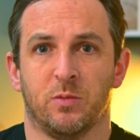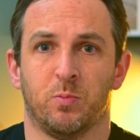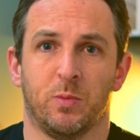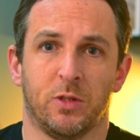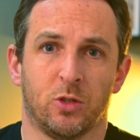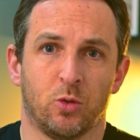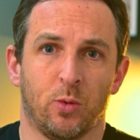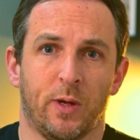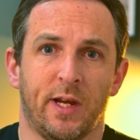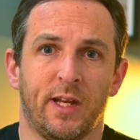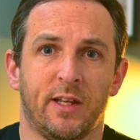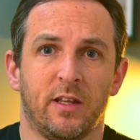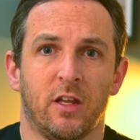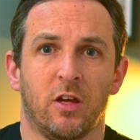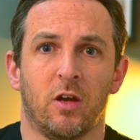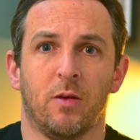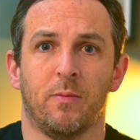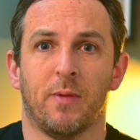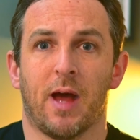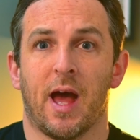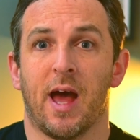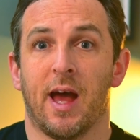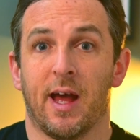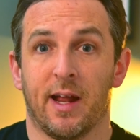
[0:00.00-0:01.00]
between
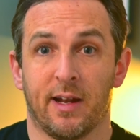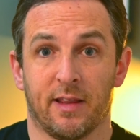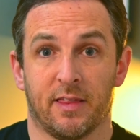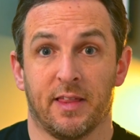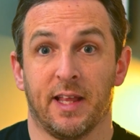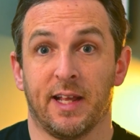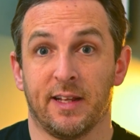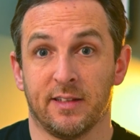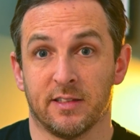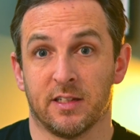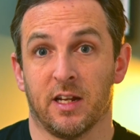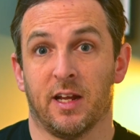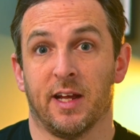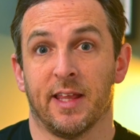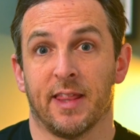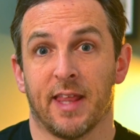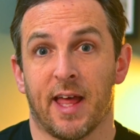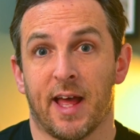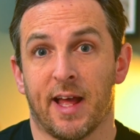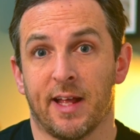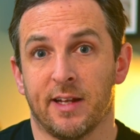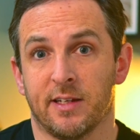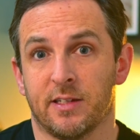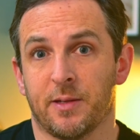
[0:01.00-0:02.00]
them, and things like
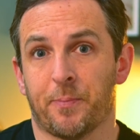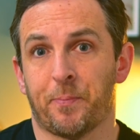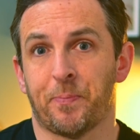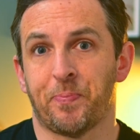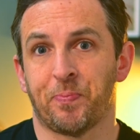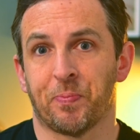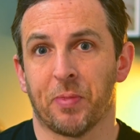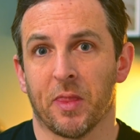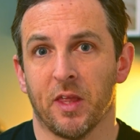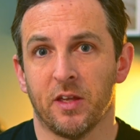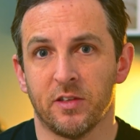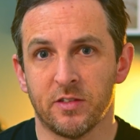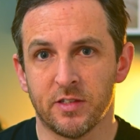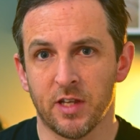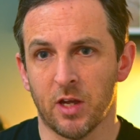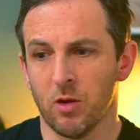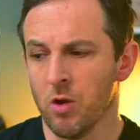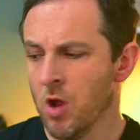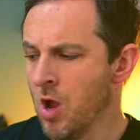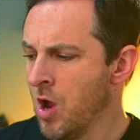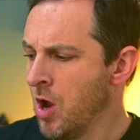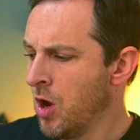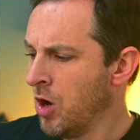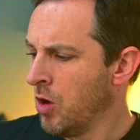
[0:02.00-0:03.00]
that. So
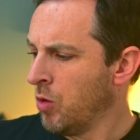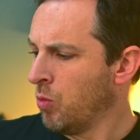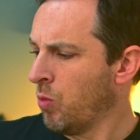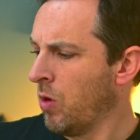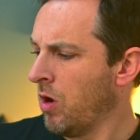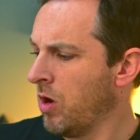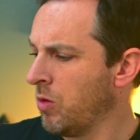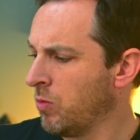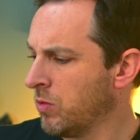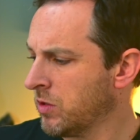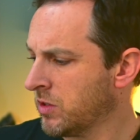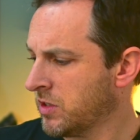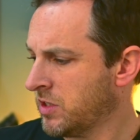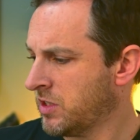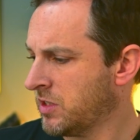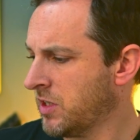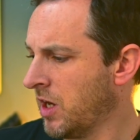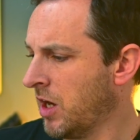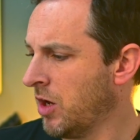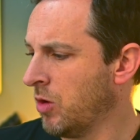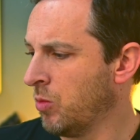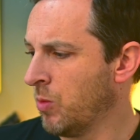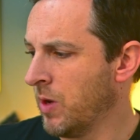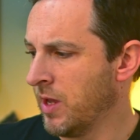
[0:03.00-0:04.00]
what I want to
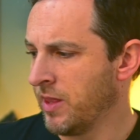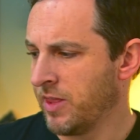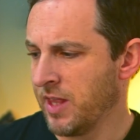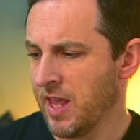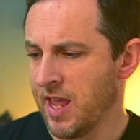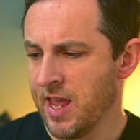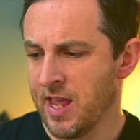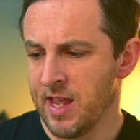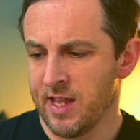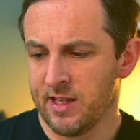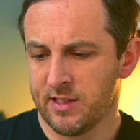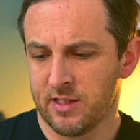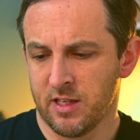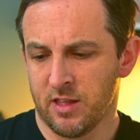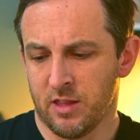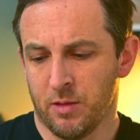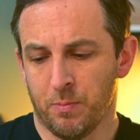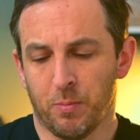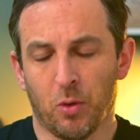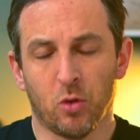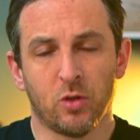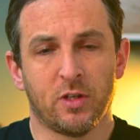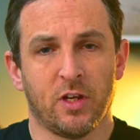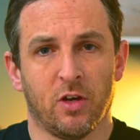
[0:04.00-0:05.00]
start with is the
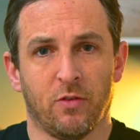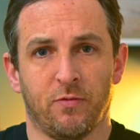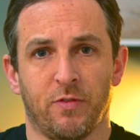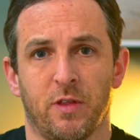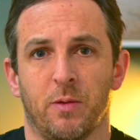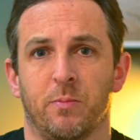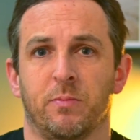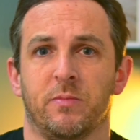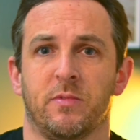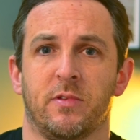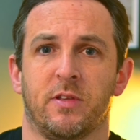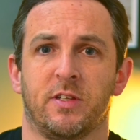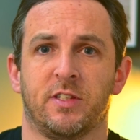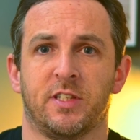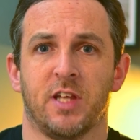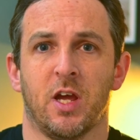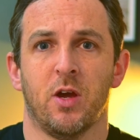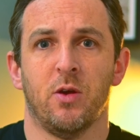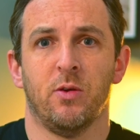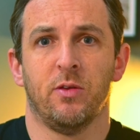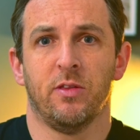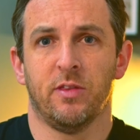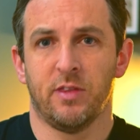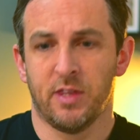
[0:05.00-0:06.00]
body of them.
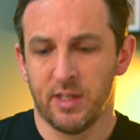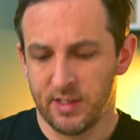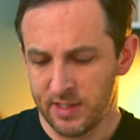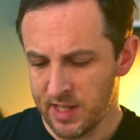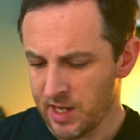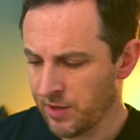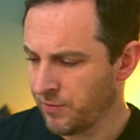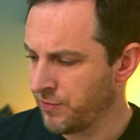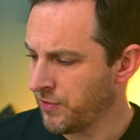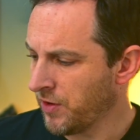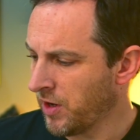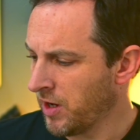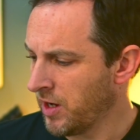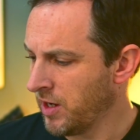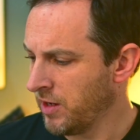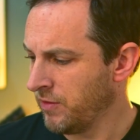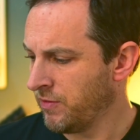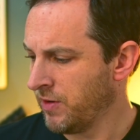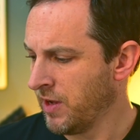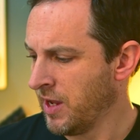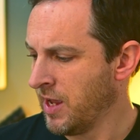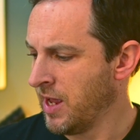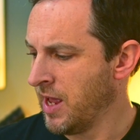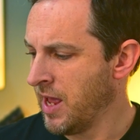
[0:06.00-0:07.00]
So the
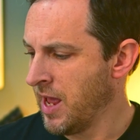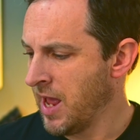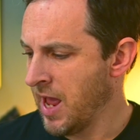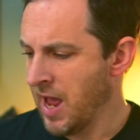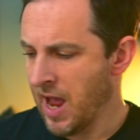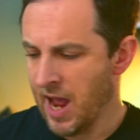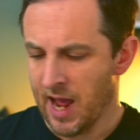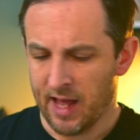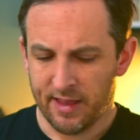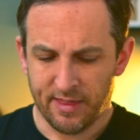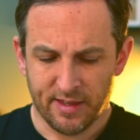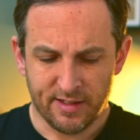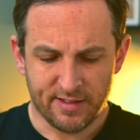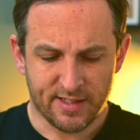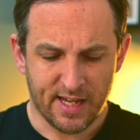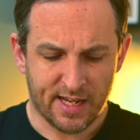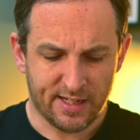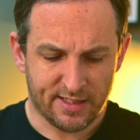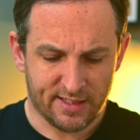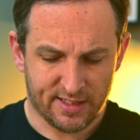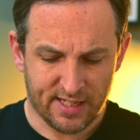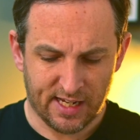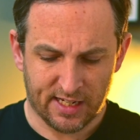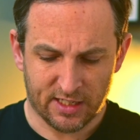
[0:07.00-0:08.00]
Z5 and the
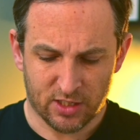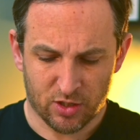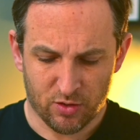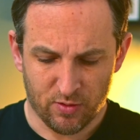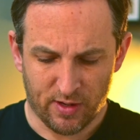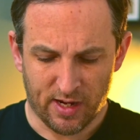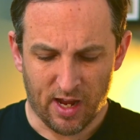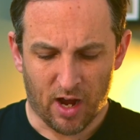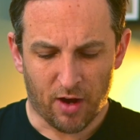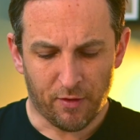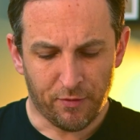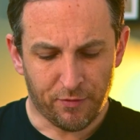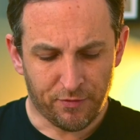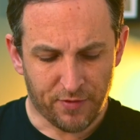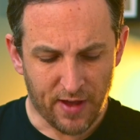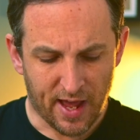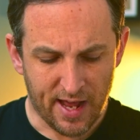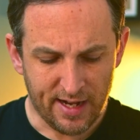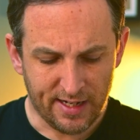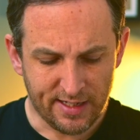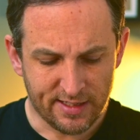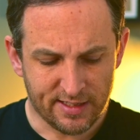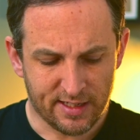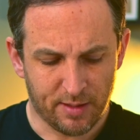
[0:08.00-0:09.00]
Z6iii are
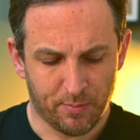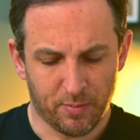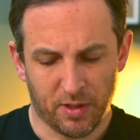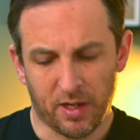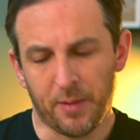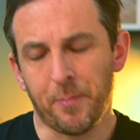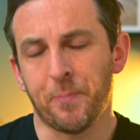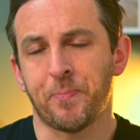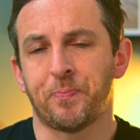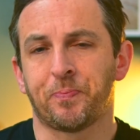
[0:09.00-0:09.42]
fairly similar.